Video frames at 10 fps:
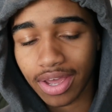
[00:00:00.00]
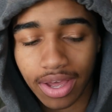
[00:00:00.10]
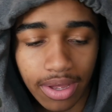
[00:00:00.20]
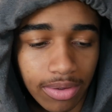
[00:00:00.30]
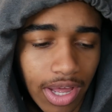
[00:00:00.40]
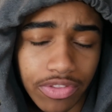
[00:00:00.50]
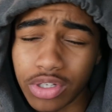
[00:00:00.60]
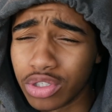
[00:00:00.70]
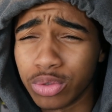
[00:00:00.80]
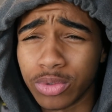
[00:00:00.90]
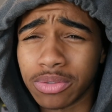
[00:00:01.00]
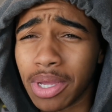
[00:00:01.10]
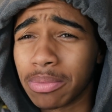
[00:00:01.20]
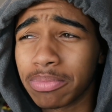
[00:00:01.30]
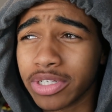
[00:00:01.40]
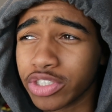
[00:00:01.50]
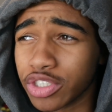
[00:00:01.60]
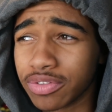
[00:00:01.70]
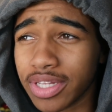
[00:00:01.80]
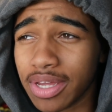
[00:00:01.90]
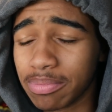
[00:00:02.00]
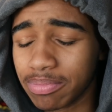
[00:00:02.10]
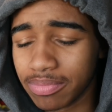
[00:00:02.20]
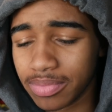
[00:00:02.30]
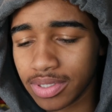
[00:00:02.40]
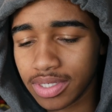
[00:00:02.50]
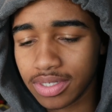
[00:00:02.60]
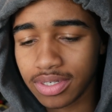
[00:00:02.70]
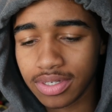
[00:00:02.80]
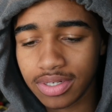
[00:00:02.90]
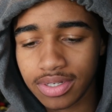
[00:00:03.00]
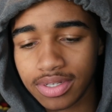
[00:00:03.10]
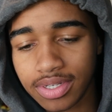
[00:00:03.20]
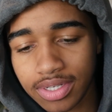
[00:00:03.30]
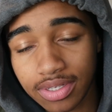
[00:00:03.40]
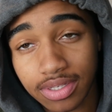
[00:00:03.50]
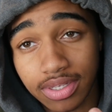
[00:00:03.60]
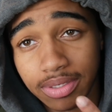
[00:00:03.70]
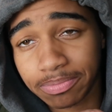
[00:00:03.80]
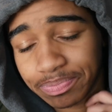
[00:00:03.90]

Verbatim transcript: I'll have to look through some pictures for that. But yeah.